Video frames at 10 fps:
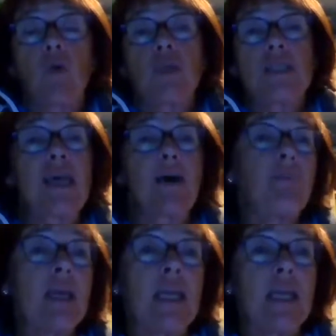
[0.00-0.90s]
What does that
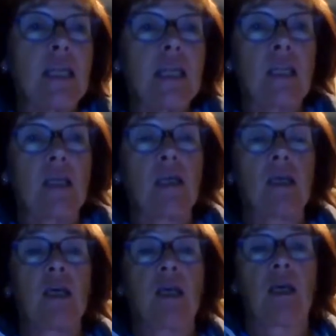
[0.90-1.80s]
mean?
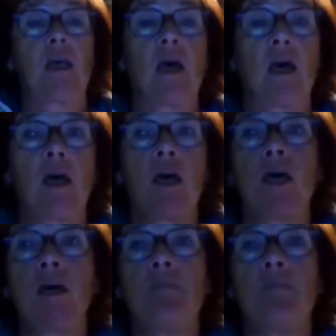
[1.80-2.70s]

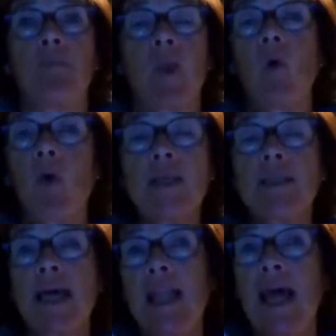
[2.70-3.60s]
I
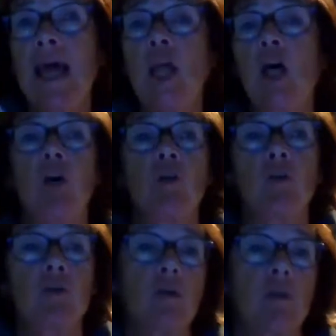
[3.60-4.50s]
sell
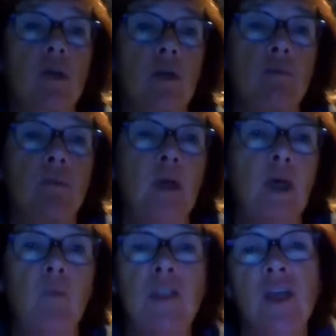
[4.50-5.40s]
aloe. And
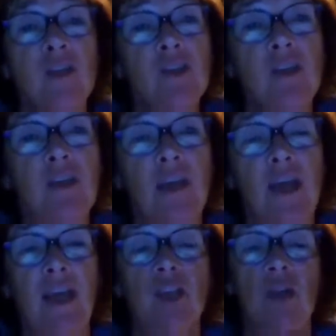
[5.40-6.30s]
we don't do
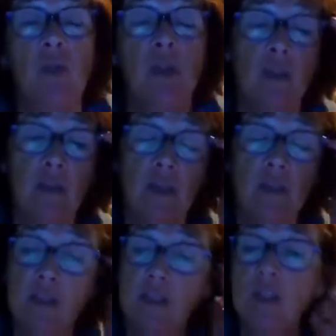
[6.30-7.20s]
that, actually. One of the
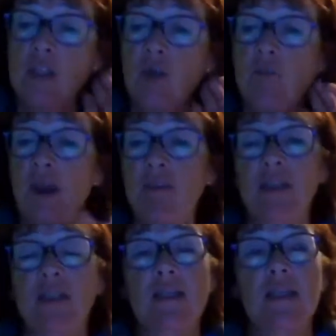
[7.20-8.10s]
things that Tom
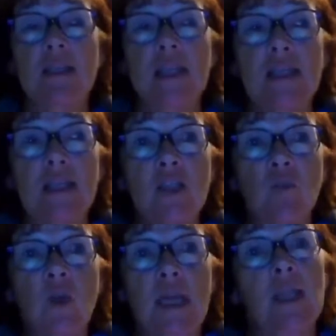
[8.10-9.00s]
Barrett says is he says we're